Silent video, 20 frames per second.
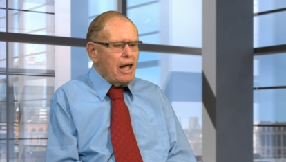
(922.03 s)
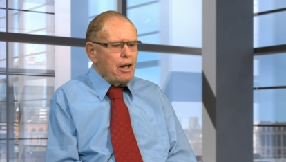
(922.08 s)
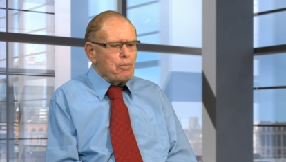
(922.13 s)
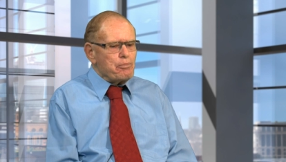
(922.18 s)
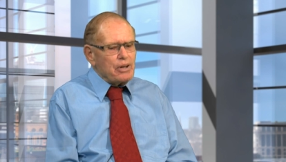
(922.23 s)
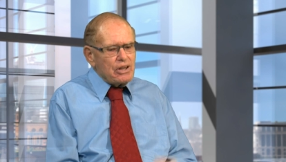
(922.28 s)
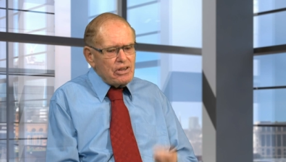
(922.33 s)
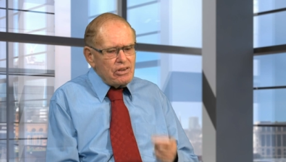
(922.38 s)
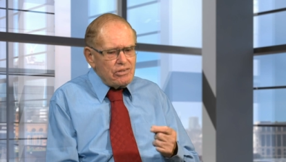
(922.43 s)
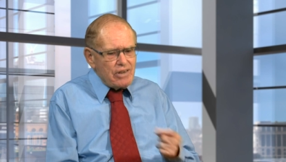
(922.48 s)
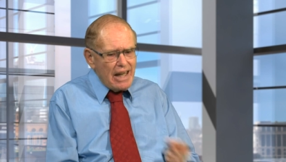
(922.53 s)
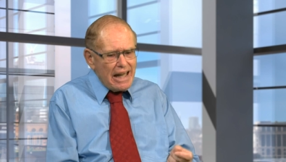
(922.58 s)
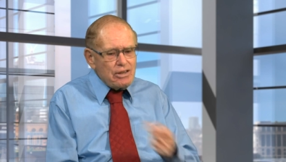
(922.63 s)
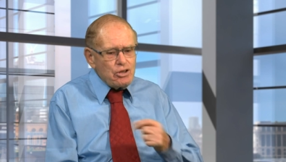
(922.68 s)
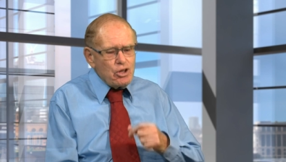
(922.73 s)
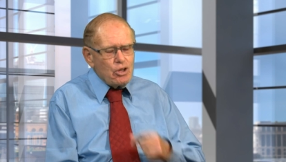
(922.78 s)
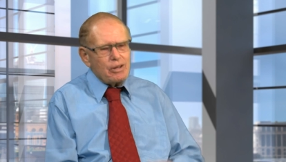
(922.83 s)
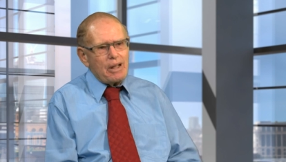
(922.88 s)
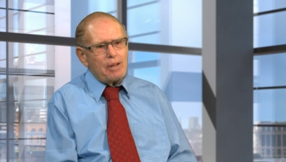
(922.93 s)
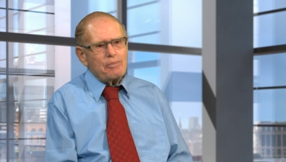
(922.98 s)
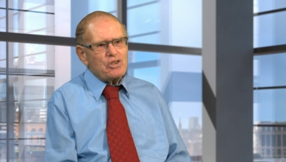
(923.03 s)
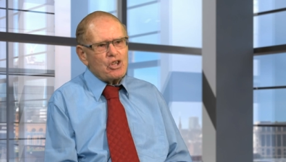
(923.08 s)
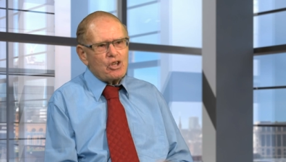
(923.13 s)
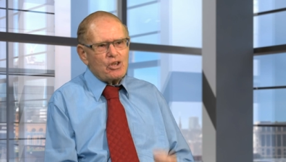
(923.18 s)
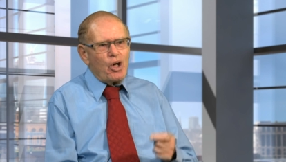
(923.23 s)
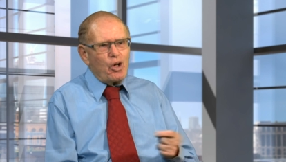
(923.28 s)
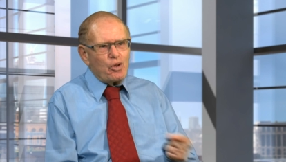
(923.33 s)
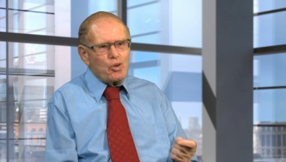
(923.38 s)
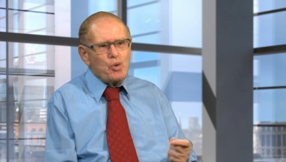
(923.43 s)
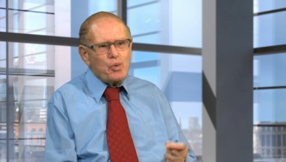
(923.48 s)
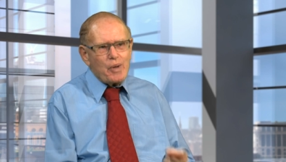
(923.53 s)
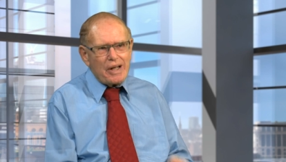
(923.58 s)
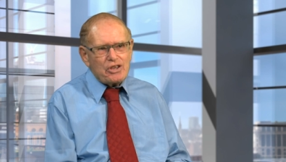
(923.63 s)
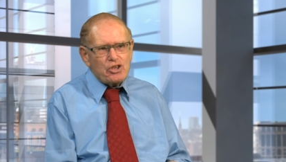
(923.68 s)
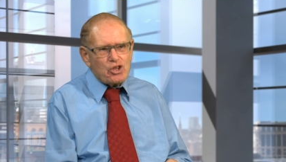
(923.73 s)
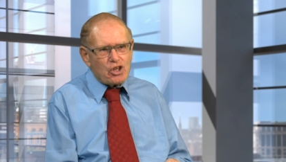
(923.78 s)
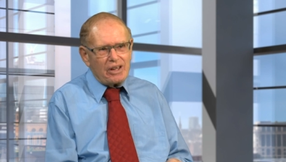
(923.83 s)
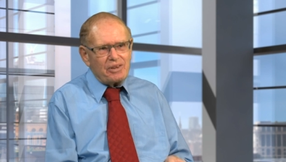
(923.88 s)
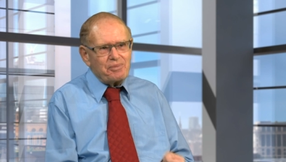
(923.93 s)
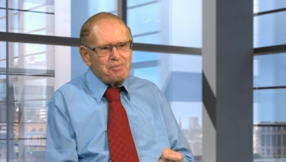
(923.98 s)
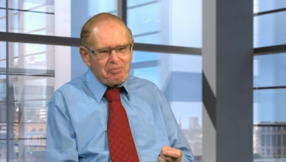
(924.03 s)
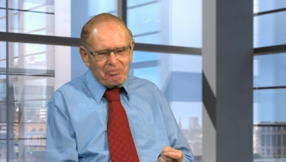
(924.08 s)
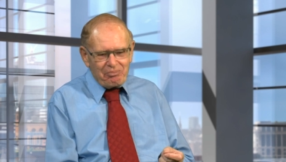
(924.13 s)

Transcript: But then you come to the whole question